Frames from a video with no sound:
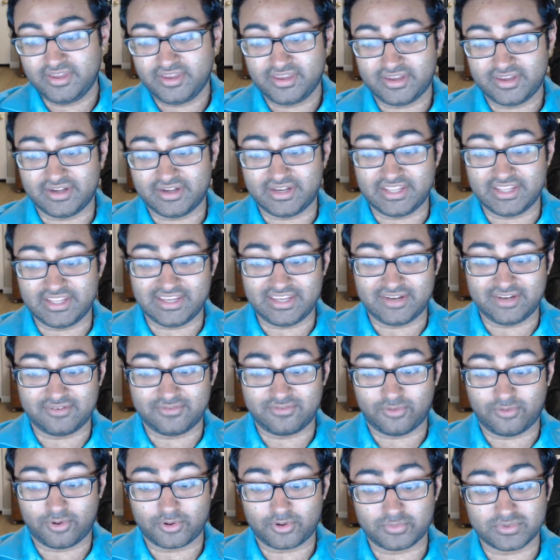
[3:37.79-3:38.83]
Indeed,
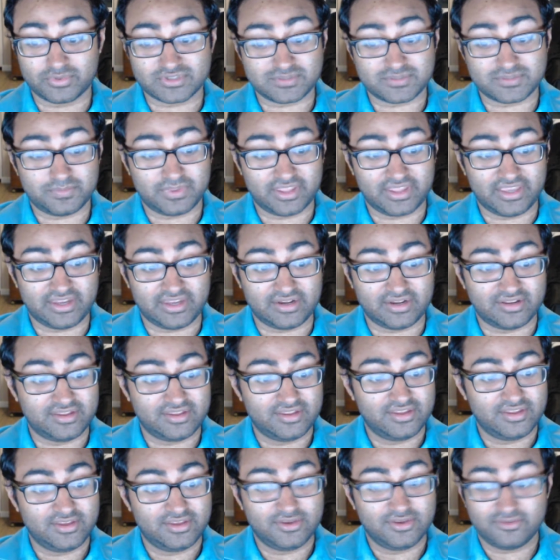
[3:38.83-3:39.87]
for it was plain,
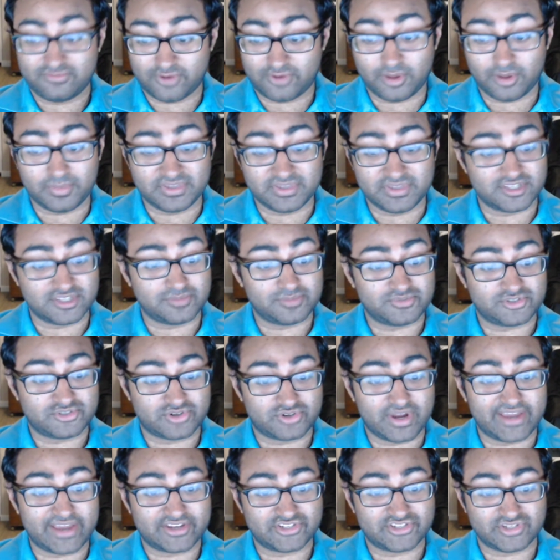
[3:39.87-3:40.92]
from his
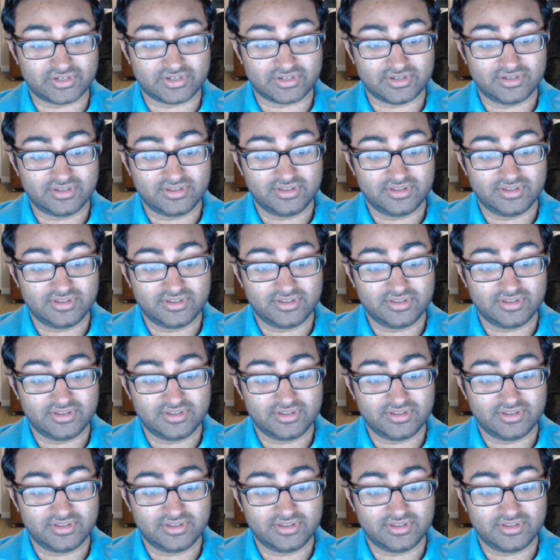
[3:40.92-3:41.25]
abstraction,